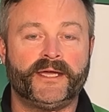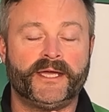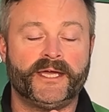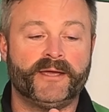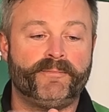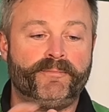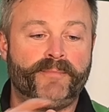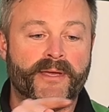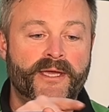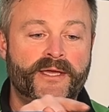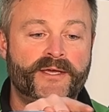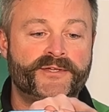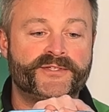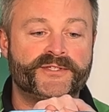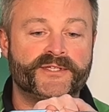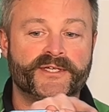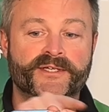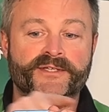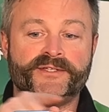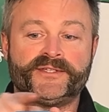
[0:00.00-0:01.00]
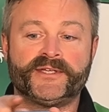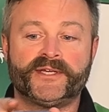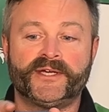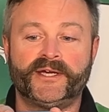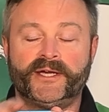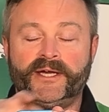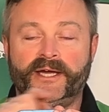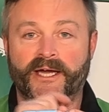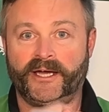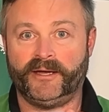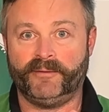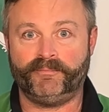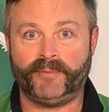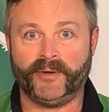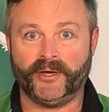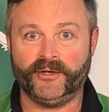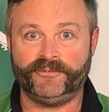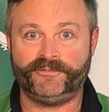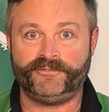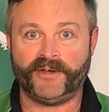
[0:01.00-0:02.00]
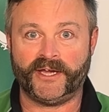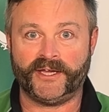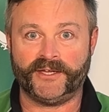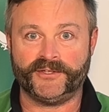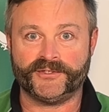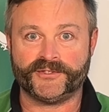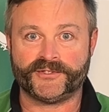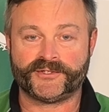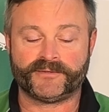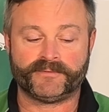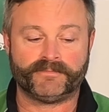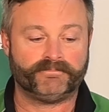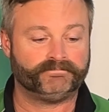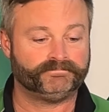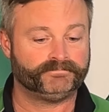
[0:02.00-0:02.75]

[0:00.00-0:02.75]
it pierces at both ends.